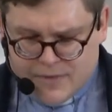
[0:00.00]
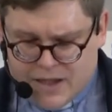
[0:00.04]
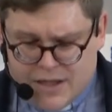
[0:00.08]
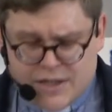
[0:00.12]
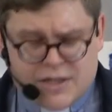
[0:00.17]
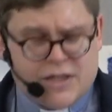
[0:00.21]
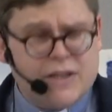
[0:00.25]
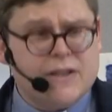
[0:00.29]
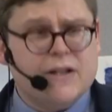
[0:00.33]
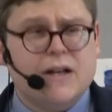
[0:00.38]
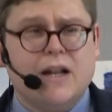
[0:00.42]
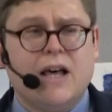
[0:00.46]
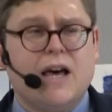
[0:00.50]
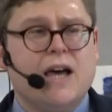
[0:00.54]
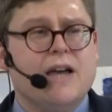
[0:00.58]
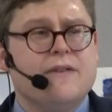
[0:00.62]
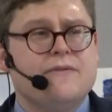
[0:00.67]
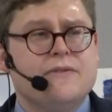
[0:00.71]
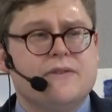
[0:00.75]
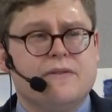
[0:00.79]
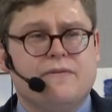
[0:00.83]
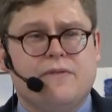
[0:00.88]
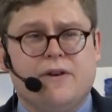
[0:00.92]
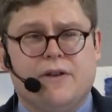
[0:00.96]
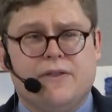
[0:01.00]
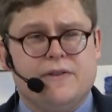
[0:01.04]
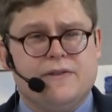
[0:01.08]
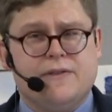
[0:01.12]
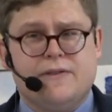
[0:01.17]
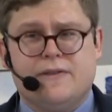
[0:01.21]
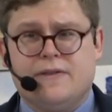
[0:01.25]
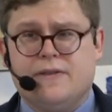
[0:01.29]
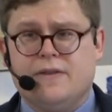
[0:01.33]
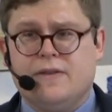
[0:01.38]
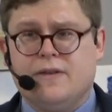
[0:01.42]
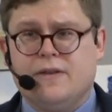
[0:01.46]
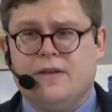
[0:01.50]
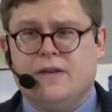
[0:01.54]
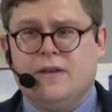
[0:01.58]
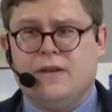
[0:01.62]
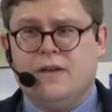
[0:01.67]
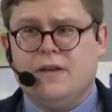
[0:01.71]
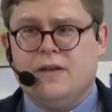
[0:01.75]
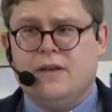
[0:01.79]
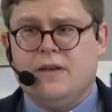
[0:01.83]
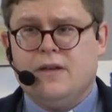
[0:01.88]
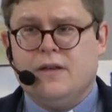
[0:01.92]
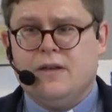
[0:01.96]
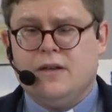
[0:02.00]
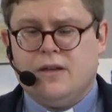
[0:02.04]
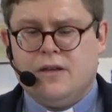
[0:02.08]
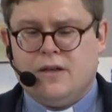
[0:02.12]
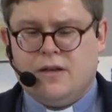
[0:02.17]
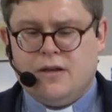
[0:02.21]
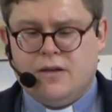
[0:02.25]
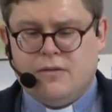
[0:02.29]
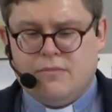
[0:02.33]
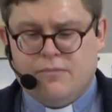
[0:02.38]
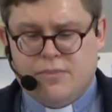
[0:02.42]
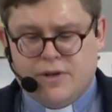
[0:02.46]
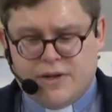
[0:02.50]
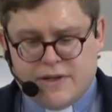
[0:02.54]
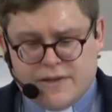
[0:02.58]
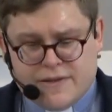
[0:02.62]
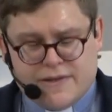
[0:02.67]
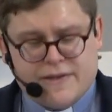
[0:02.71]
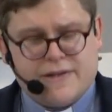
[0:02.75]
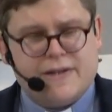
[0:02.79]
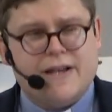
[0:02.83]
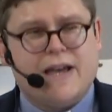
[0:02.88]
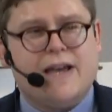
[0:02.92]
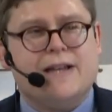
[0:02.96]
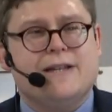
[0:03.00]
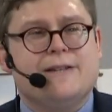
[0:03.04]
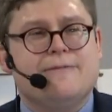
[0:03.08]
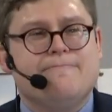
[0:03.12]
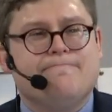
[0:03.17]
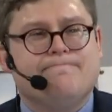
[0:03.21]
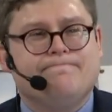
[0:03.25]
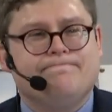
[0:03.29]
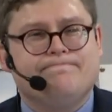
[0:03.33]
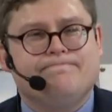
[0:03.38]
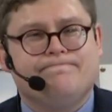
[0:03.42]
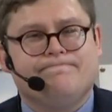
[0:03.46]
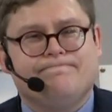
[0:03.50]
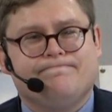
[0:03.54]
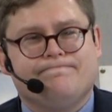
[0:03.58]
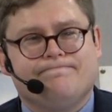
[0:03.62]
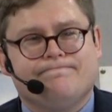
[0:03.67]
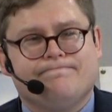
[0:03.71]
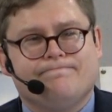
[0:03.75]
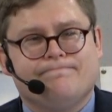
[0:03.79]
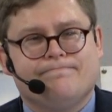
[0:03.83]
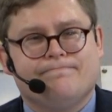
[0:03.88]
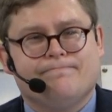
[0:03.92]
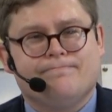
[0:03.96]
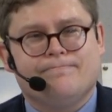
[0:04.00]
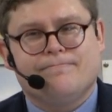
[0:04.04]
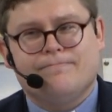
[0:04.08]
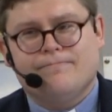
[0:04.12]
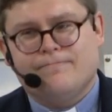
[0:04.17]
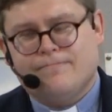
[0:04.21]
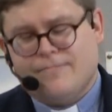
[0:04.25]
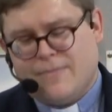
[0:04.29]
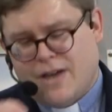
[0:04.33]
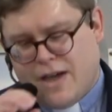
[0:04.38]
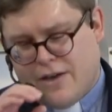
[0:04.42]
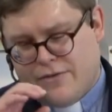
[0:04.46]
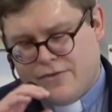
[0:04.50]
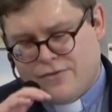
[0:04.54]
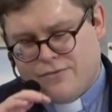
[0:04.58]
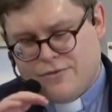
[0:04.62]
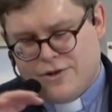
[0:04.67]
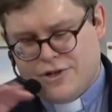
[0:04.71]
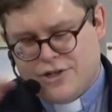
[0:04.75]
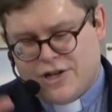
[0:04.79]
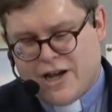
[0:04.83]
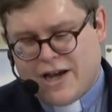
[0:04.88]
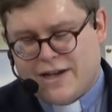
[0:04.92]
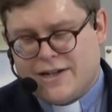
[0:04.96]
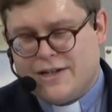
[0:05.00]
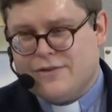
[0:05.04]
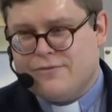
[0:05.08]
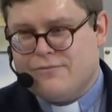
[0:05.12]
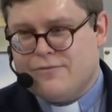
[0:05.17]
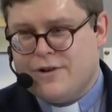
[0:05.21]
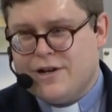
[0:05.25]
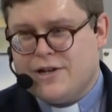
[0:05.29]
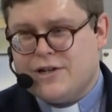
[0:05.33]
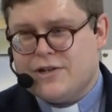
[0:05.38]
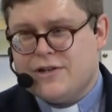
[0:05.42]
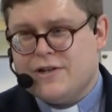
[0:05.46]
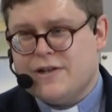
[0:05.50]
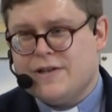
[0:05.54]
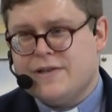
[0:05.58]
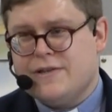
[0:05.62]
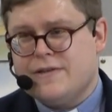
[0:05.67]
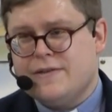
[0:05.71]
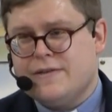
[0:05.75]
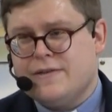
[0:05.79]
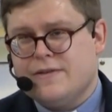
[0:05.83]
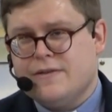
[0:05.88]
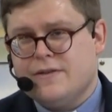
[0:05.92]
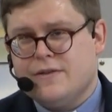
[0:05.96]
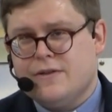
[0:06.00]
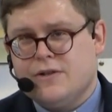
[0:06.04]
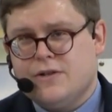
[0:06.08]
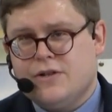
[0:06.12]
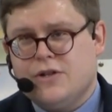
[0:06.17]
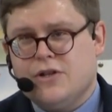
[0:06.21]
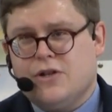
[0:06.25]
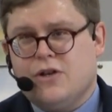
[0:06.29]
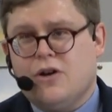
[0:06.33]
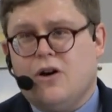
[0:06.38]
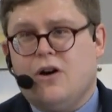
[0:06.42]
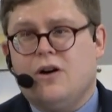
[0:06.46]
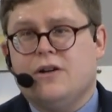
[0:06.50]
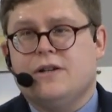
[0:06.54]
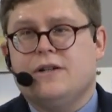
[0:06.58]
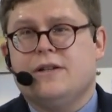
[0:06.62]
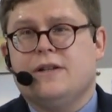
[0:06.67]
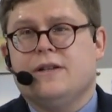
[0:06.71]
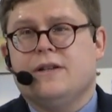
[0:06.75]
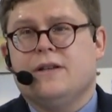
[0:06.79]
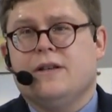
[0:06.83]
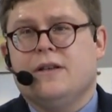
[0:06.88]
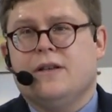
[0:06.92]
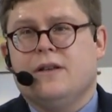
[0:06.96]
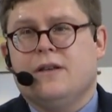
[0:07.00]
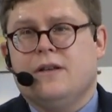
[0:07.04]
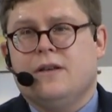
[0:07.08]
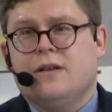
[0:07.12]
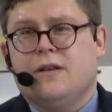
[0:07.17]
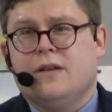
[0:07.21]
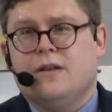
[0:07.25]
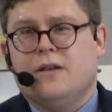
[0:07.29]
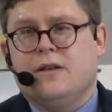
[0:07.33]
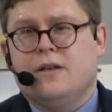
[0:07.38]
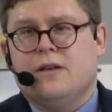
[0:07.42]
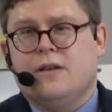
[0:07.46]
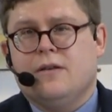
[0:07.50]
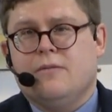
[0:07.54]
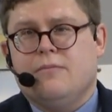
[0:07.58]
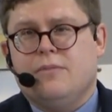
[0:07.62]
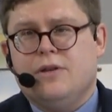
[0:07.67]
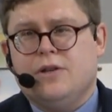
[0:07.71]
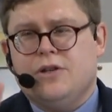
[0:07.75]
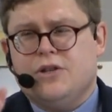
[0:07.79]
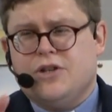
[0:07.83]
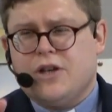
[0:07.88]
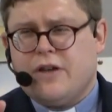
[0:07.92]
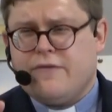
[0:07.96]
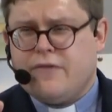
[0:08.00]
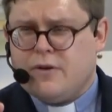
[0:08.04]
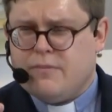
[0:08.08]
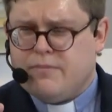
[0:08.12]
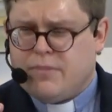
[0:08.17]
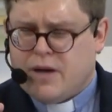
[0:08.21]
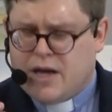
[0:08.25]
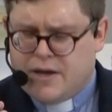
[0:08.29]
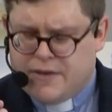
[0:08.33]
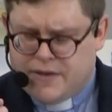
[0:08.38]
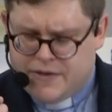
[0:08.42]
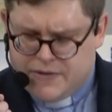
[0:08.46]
into the lives of others. But instead, having rejected richness to God, being driven by